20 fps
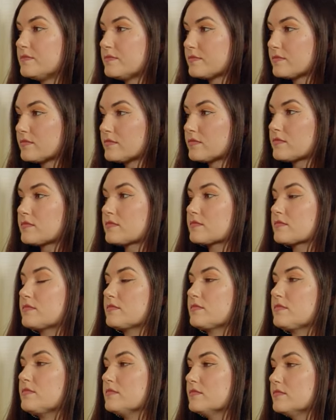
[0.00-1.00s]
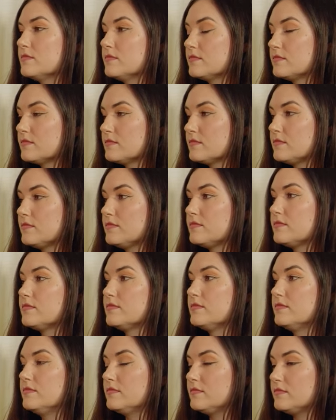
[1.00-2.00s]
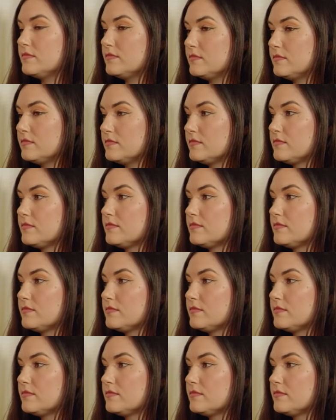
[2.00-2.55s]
The person shown says nothing.